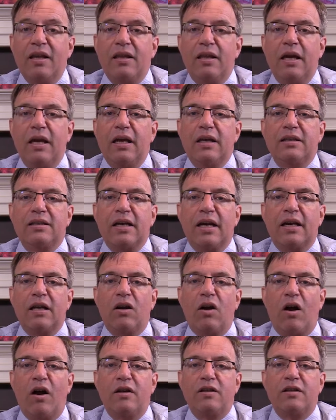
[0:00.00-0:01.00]
the second
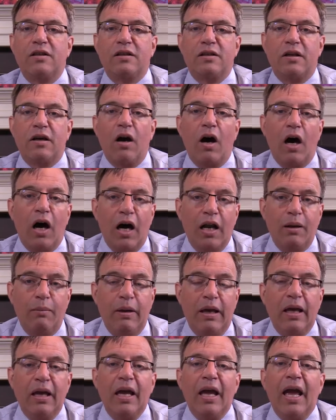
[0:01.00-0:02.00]
largest
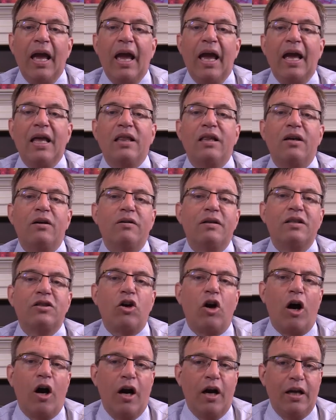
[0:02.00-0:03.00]
economy. And there
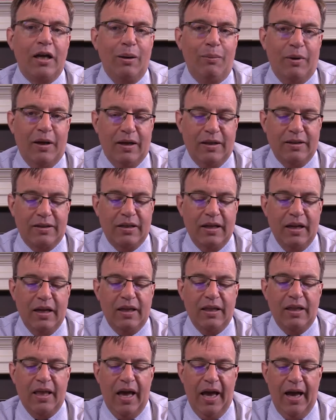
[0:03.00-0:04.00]
is arguments
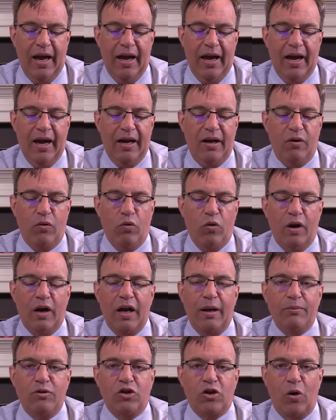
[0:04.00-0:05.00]
that what
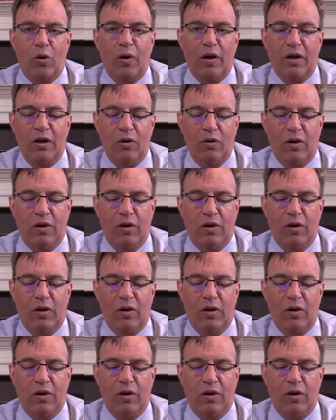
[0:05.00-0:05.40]
I'm showing you